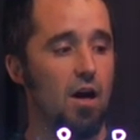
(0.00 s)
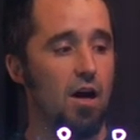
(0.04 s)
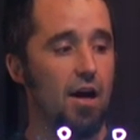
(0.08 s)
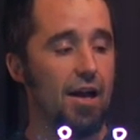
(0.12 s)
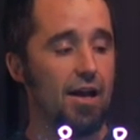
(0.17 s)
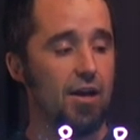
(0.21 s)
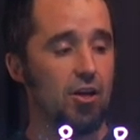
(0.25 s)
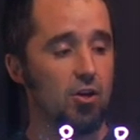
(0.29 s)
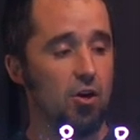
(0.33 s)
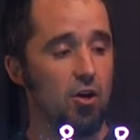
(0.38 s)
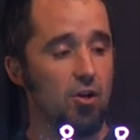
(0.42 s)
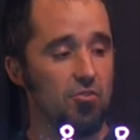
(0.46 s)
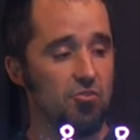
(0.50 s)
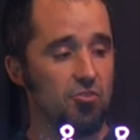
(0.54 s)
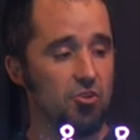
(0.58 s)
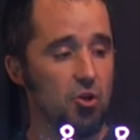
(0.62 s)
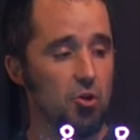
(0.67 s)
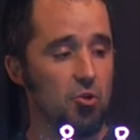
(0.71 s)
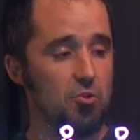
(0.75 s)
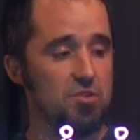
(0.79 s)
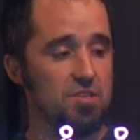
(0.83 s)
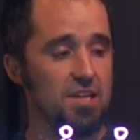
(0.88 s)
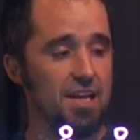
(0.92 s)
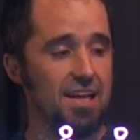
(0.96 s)
I could
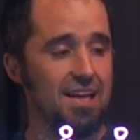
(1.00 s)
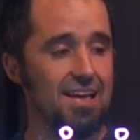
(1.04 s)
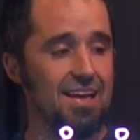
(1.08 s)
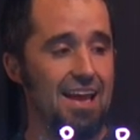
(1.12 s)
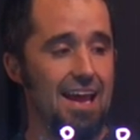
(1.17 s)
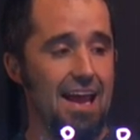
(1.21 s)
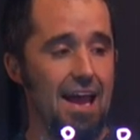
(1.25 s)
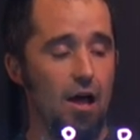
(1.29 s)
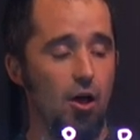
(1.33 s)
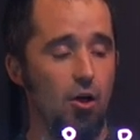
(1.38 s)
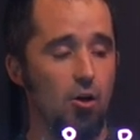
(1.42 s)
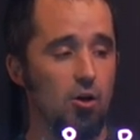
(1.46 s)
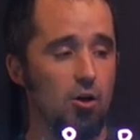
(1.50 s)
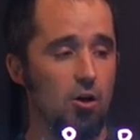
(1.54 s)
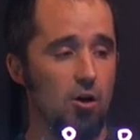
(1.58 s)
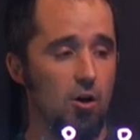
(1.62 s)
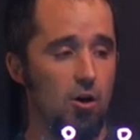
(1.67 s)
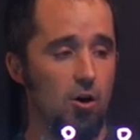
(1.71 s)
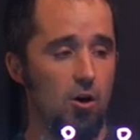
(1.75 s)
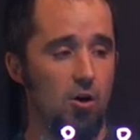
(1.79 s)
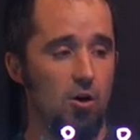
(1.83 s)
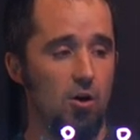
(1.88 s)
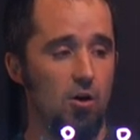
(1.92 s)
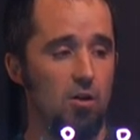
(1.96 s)
also take an
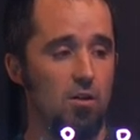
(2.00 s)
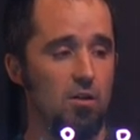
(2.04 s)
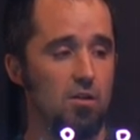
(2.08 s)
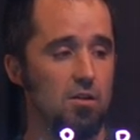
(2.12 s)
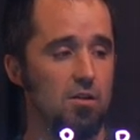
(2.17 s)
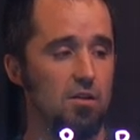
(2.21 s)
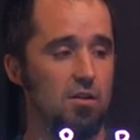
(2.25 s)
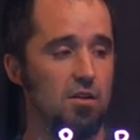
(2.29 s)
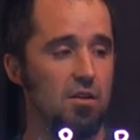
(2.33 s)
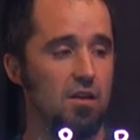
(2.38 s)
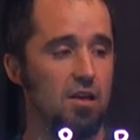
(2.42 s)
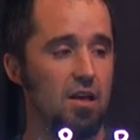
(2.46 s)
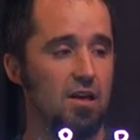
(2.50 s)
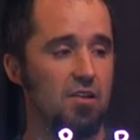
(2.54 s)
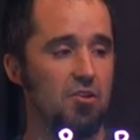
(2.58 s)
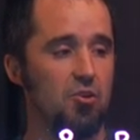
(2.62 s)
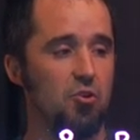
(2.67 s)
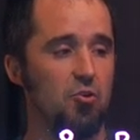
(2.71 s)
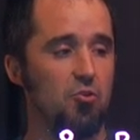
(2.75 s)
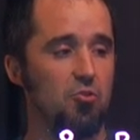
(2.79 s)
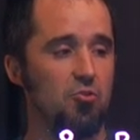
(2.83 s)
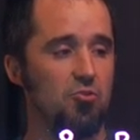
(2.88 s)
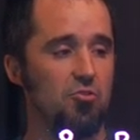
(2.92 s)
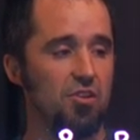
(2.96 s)
alcohol and
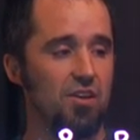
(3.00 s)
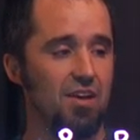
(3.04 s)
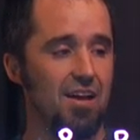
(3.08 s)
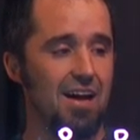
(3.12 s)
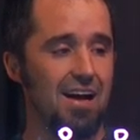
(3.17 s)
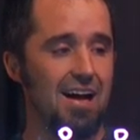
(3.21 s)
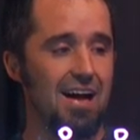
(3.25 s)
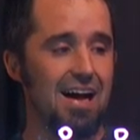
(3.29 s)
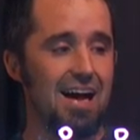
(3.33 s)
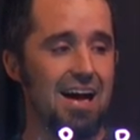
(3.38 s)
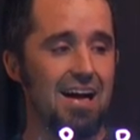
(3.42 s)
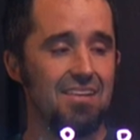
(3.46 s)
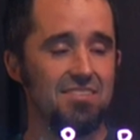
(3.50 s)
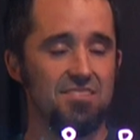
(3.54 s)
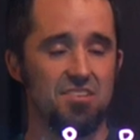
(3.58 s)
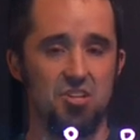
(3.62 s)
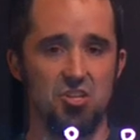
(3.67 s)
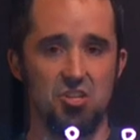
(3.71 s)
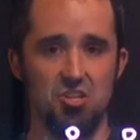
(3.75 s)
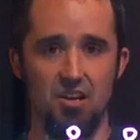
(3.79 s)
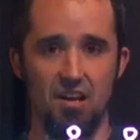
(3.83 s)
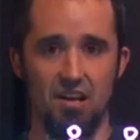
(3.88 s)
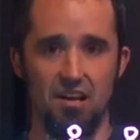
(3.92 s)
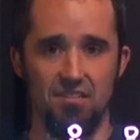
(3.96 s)
use an
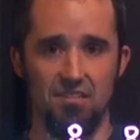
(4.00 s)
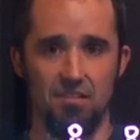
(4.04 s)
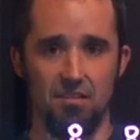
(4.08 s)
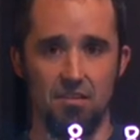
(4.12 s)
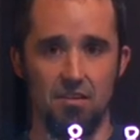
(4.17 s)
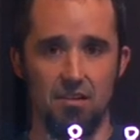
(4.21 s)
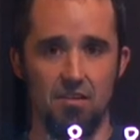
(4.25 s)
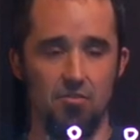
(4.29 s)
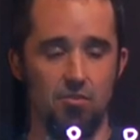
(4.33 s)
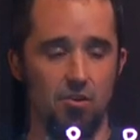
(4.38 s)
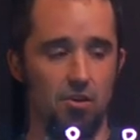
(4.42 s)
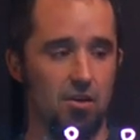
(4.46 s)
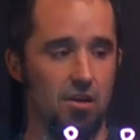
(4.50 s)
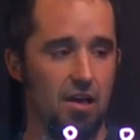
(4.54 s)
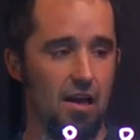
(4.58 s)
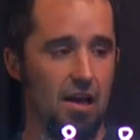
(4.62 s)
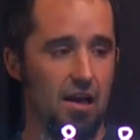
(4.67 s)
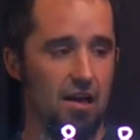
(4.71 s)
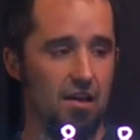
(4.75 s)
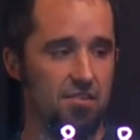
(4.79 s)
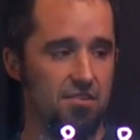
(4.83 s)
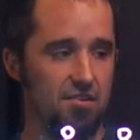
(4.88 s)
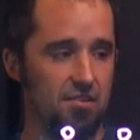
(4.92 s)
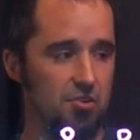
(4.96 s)
oxygen as a
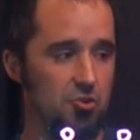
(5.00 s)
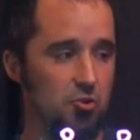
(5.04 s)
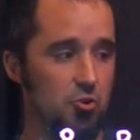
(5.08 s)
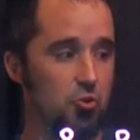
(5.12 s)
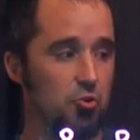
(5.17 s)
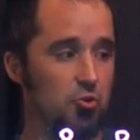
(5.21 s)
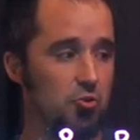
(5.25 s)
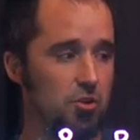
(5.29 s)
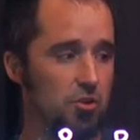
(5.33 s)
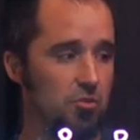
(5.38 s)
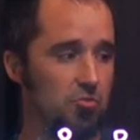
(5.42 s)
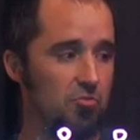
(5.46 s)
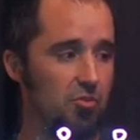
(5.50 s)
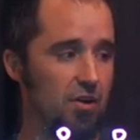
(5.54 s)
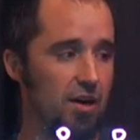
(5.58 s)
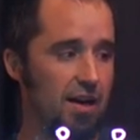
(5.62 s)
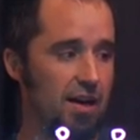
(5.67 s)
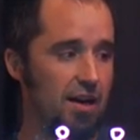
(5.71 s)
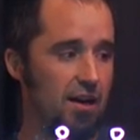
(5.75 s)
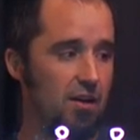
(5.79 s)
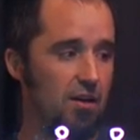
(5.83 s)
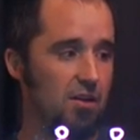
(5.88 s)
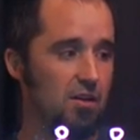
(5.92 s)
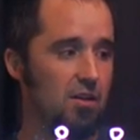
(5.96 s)

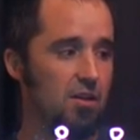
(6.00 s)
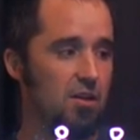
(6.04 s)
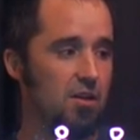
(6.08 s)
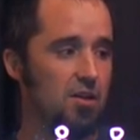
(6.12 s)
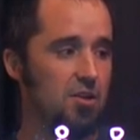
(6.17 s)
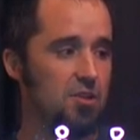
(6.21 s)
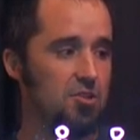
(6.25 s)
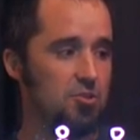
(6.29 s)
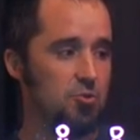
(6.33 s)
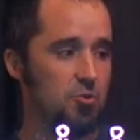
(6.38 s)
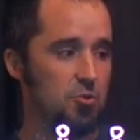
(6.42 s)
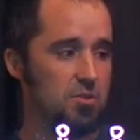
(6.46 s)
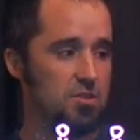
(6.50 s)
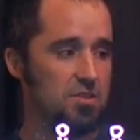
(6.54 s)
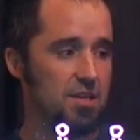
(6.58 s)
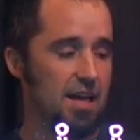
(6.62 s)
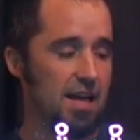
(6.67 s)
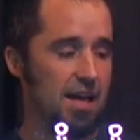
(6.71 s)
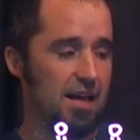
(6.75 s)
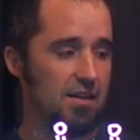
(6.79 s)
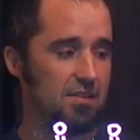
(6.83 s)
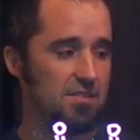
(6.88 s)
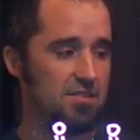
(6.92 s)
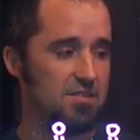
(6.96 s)
nucleophile to
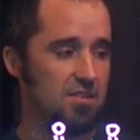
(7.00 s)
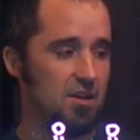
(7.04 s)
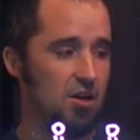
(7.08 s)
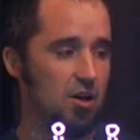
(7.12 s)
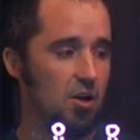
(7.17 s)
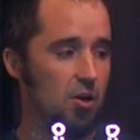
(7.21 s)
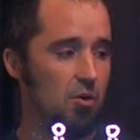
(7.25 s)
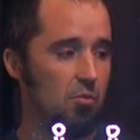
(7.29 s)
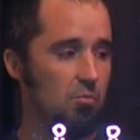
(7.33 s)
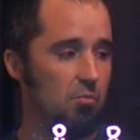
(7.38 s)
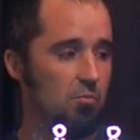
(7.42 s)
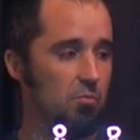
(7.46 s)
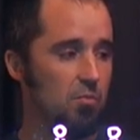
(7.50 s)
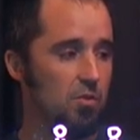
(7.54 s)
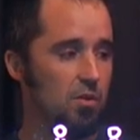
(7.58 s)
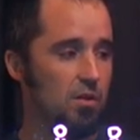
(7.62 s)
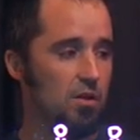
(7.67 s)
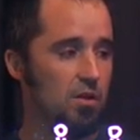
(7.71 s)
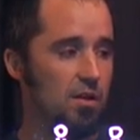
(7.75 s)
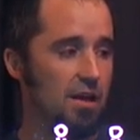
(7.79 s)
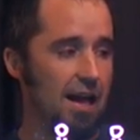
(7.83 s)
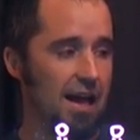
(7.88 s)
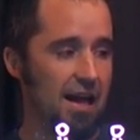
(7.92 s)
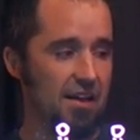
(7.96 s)
attack some
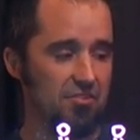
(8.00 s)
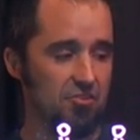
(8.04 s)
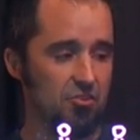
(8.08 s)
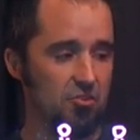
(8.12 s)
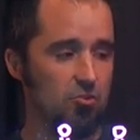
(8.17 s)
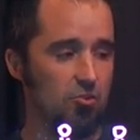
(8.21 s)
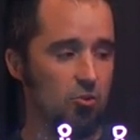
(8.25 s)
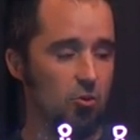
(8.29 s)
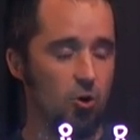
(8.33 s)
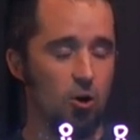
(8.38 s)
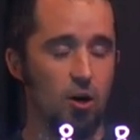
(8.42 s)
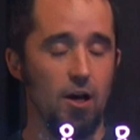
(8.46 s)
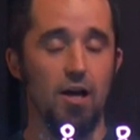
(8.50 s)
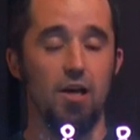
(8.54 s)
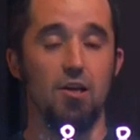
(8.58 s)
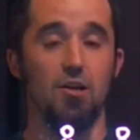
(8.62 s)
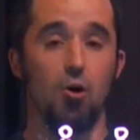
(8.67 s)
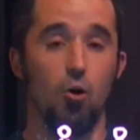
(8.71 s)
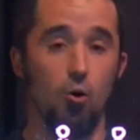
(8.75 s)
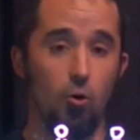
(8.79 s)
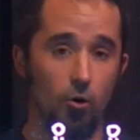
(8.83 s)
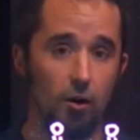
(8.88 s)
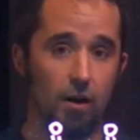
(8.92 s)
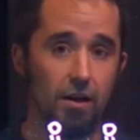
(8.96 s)
acid chloride
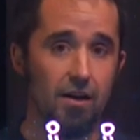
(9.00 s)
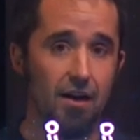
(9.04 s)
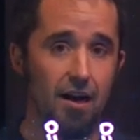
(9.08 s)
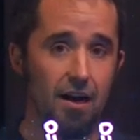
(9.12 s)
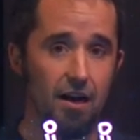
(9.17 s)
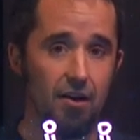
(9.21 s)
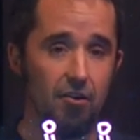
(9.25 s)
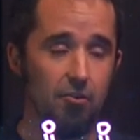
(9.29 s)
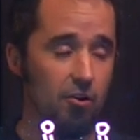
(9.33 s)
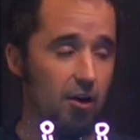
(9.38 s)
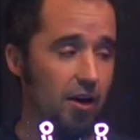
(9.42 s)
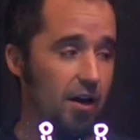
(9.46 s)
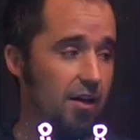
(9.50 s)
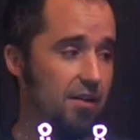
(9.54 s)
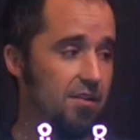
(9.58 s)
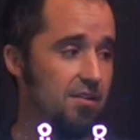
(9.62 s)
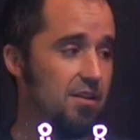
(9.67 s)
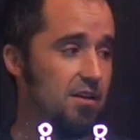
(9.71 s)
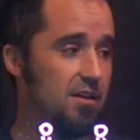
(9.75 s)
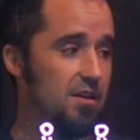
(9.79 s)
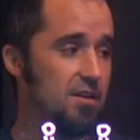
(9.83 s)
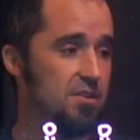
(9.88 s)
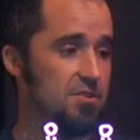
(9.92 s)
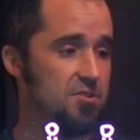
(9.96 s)
or anhydride
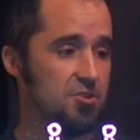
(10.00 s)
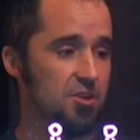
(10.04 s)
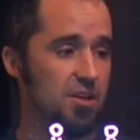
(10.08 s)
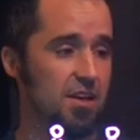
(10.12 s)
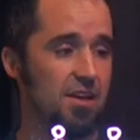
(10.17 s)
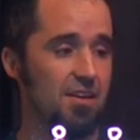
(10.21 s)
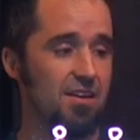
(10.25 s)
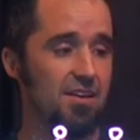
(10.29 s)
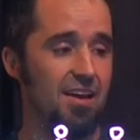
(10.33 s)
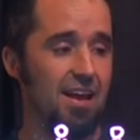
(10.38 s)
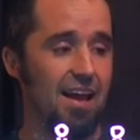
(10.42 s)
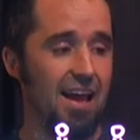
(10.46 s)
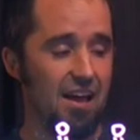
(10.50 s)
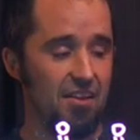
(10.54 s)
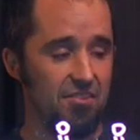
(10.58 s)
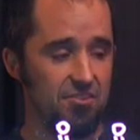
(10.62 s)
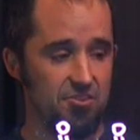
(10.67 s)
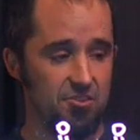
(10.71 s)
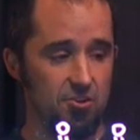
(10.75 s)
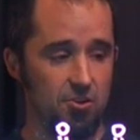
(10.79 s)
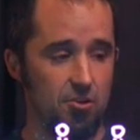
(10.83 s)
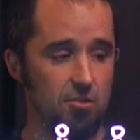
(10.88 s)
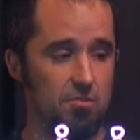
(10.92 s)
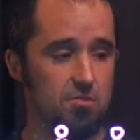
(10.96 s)
to get an
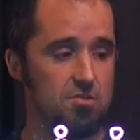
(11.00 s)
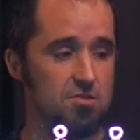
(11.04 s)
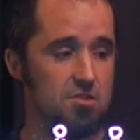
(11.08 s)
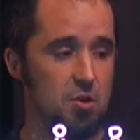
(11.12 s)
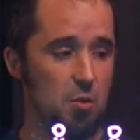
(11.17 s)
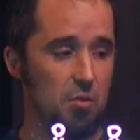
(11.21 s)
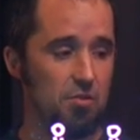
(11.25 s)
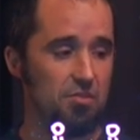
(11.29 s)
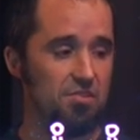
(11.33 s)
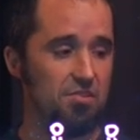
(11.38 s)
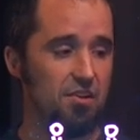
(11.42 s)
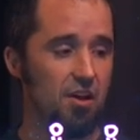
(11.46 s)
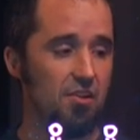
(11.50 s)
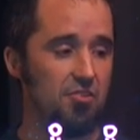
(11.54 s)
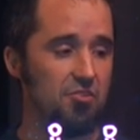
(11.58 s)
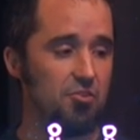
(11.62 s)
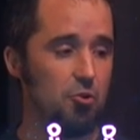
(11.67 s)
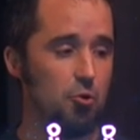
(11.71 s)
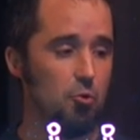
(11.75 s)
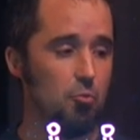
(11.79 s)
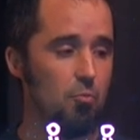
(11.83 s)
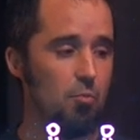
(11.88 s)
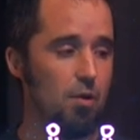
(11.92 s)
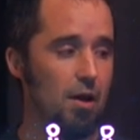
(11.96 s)
ester. So this is
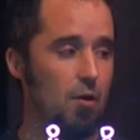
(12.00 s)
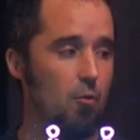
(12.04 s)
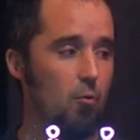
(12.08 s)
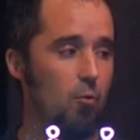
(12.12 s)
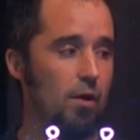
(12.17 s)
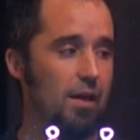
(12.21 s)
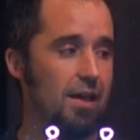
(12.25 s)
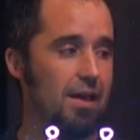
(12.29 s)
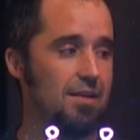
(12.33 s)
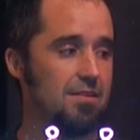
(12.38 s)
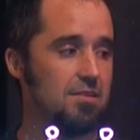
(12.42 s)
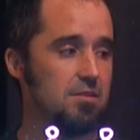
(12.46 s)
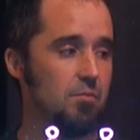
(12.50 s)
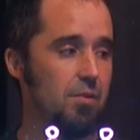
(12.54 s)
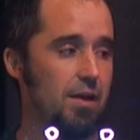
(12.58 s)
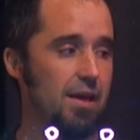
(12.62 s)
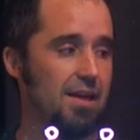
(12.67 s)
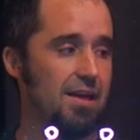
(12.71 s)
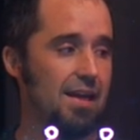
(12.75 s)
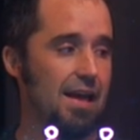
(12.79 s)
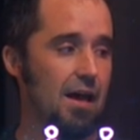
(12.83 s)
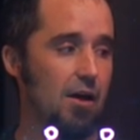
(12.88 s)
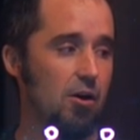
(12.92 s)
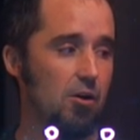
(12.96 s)
also my way to
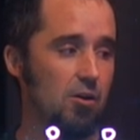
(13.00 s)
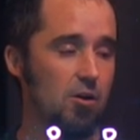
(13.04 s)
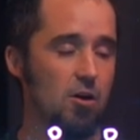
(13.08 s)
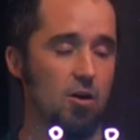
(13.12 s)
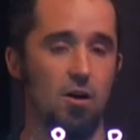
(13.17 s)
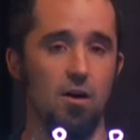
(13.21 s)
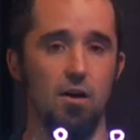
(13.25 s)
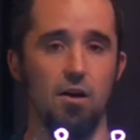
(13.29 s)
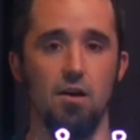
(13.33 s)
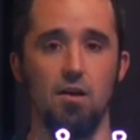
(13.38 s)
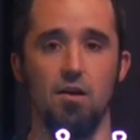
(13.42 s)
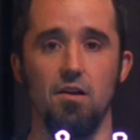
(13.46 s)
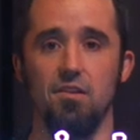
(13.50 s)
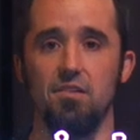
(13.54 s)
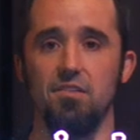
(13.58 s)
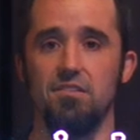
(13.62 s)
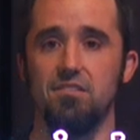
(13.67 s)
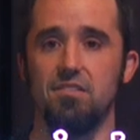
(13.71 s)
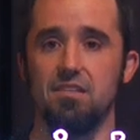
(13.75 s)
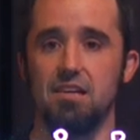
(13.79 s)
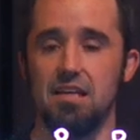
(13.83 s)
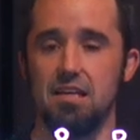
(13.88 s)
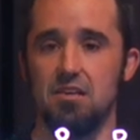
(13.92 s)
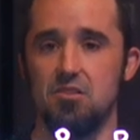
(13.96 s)
make
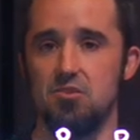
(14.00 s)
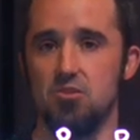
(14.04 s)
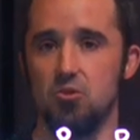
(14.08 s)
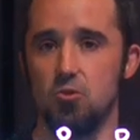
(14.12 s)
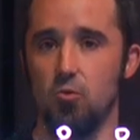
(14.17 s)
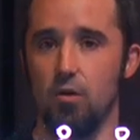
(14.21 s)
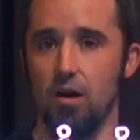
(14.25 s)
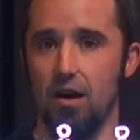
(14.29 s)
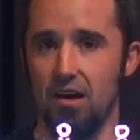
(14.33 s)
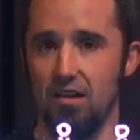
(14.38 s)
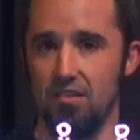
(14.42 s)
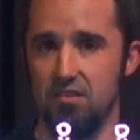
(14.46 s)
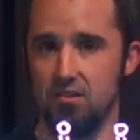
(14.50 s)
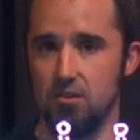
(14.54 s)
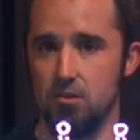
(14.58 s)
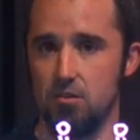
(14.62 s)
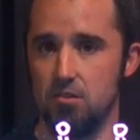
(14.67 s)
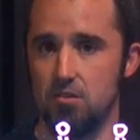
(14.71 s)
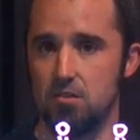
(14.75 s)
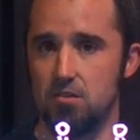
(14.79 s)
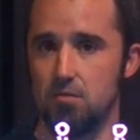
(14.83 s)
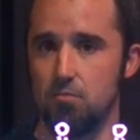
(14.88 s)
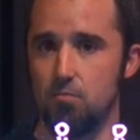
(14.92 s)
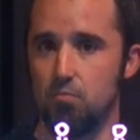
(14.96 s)
alcohols into
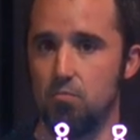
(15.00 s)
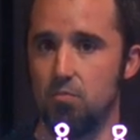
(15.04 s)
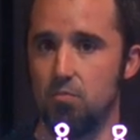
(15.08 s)
esters.